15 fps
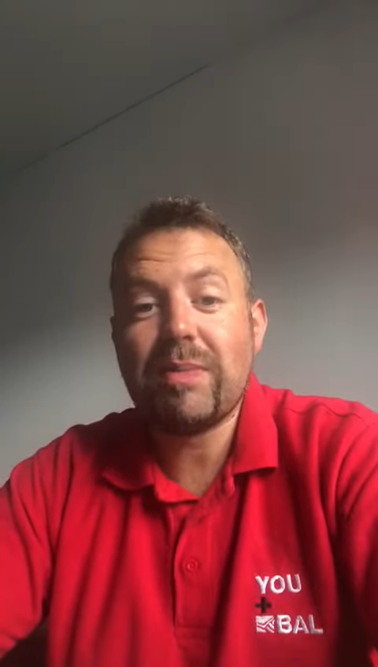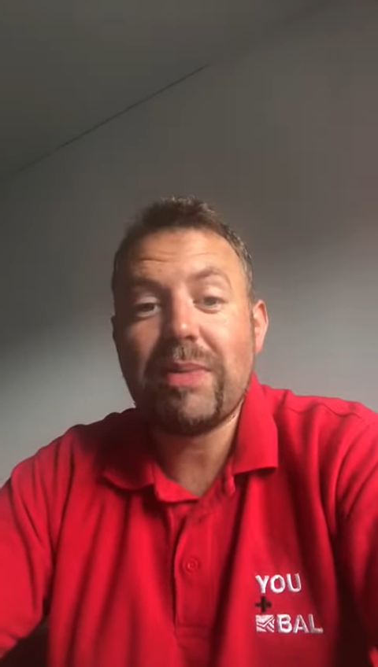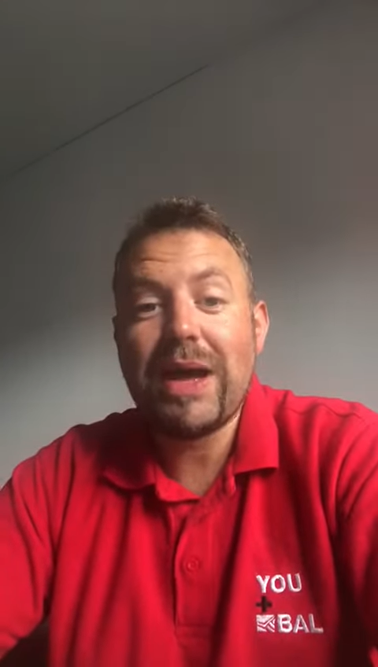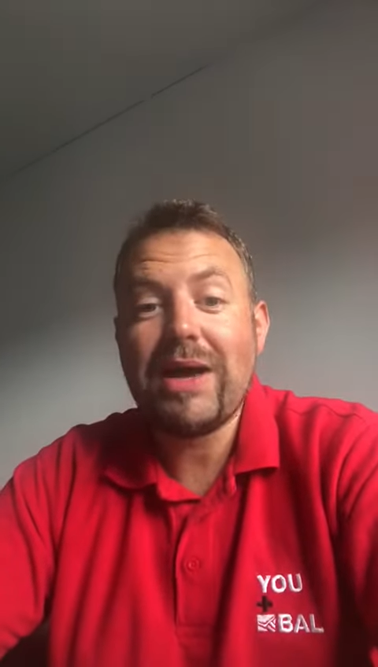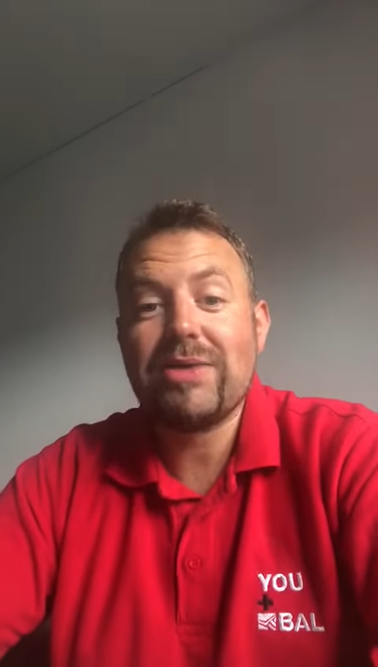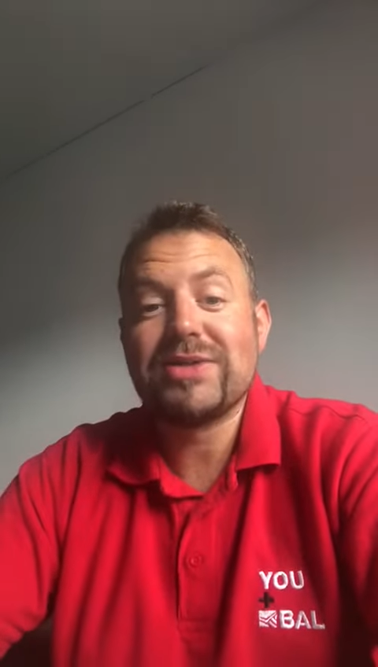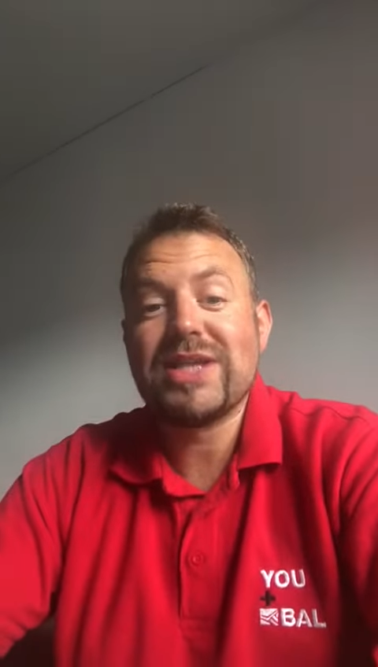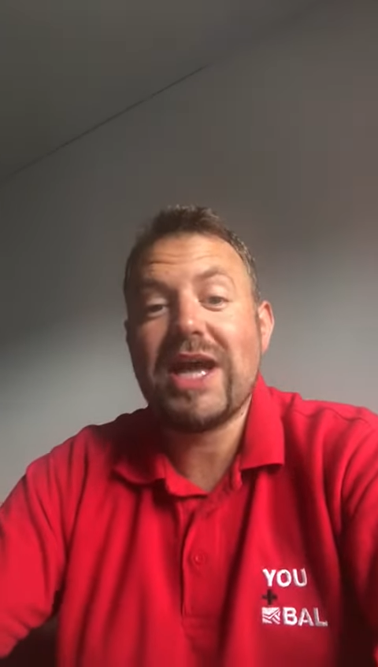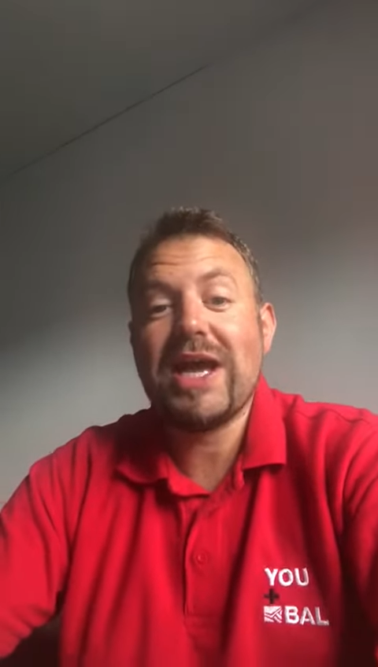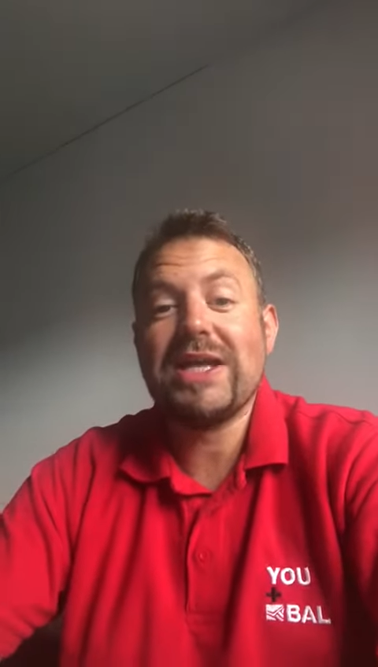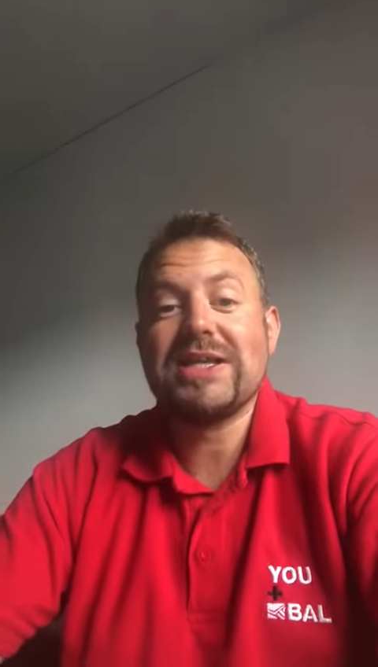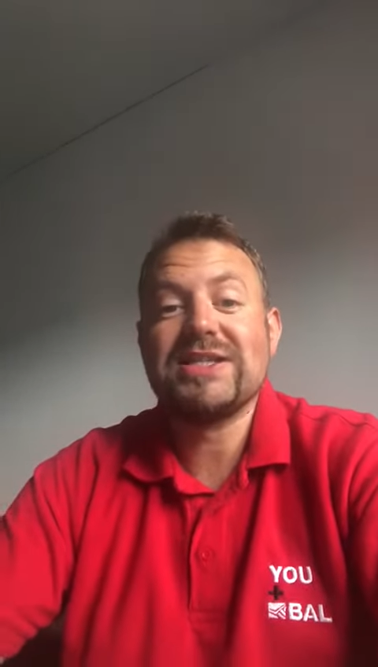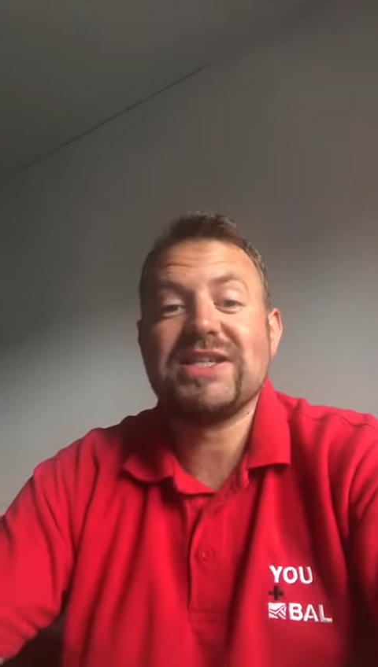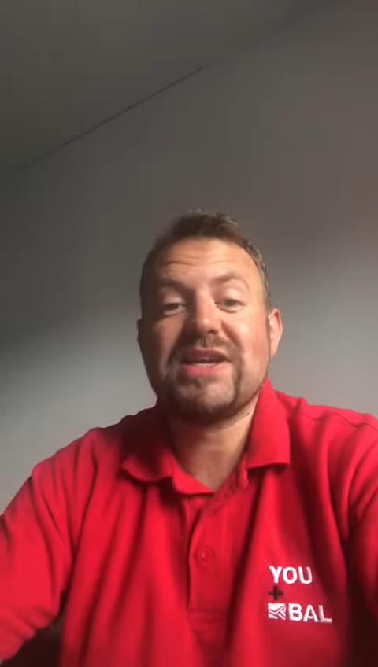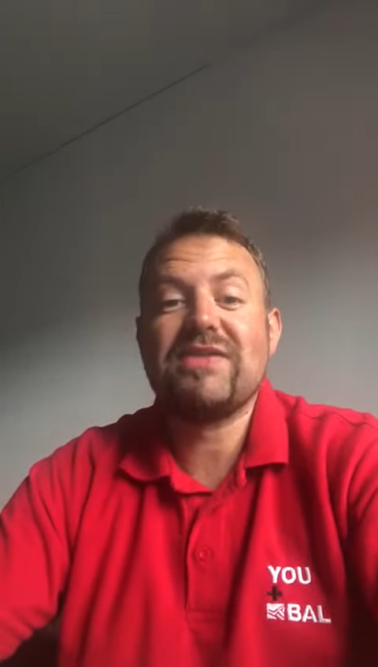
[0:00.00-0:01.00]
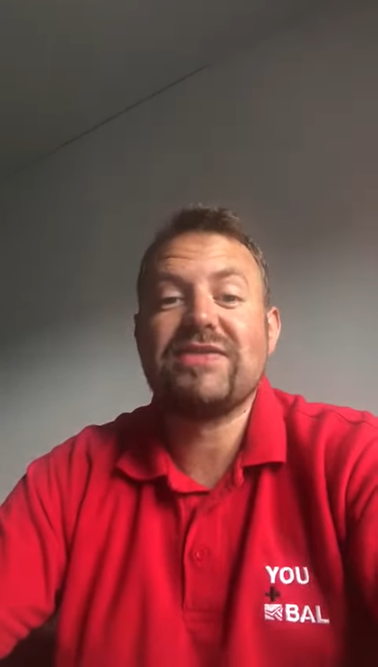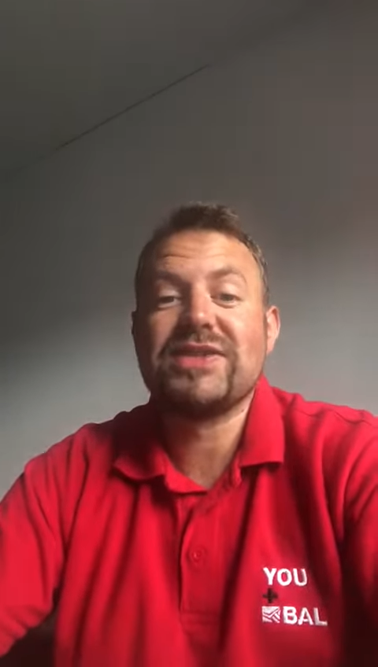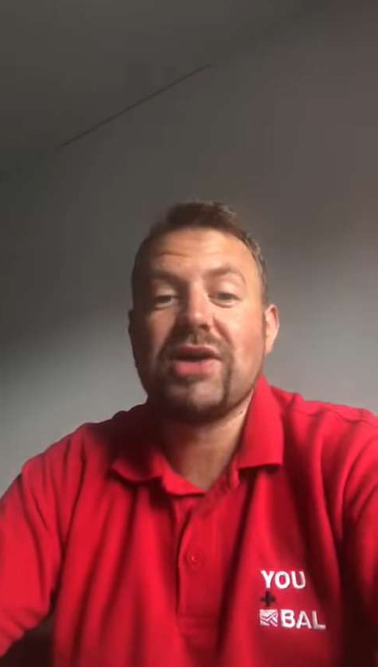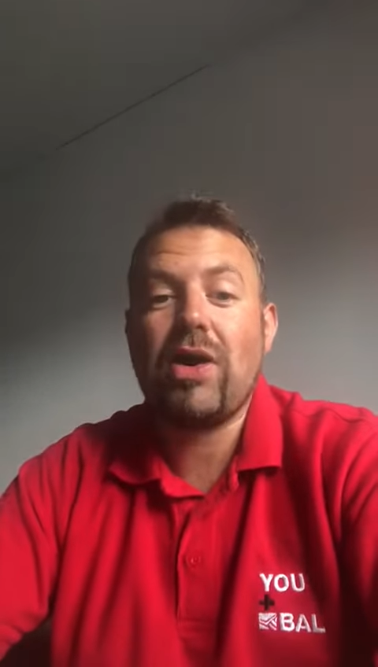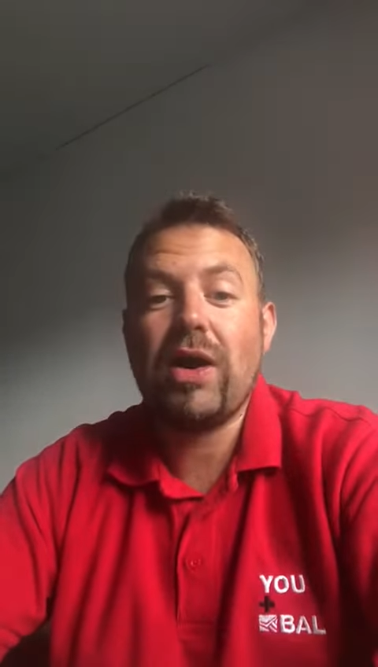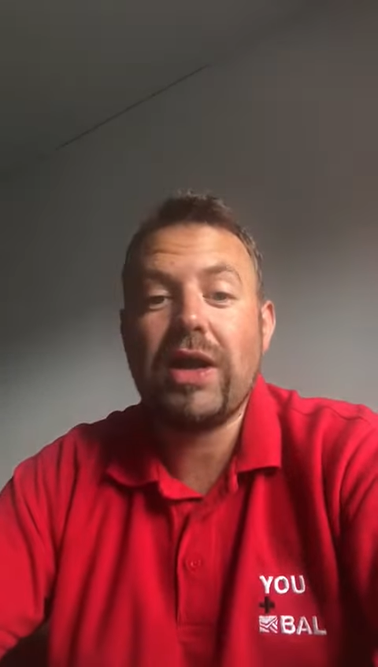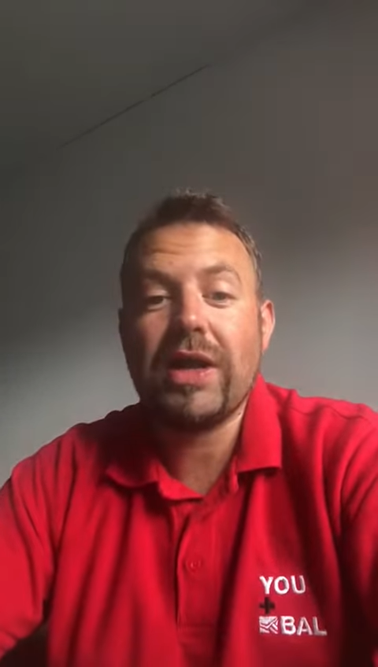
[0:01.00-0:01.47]
BAL's A to Z of
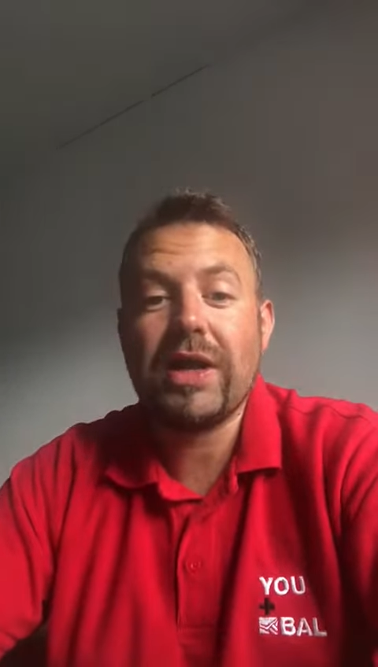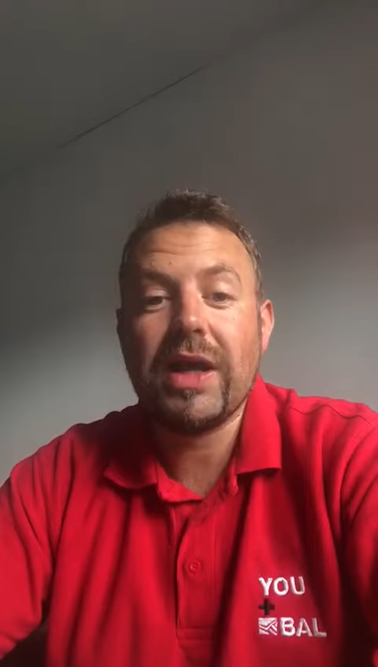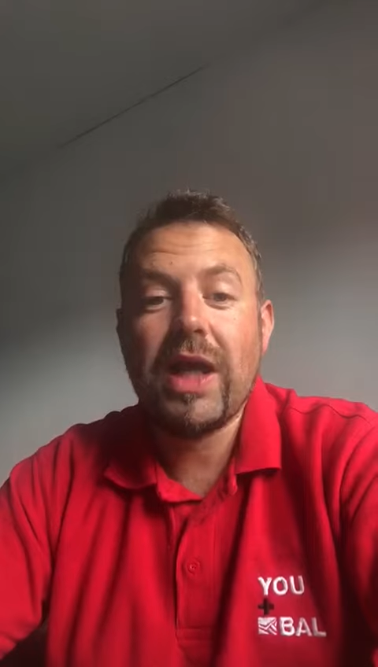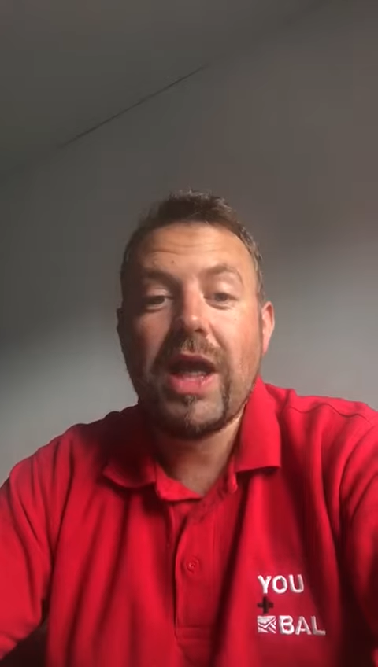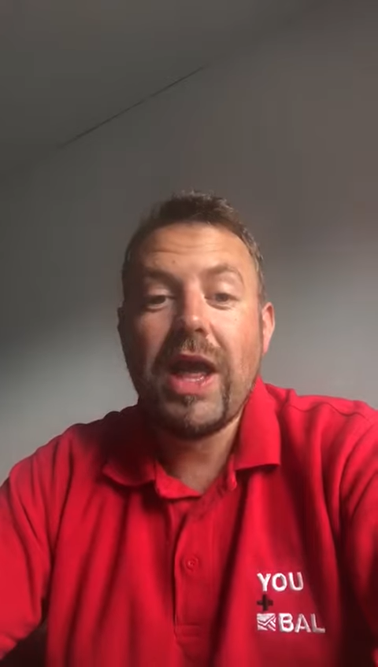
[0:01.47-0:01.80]
Tiling,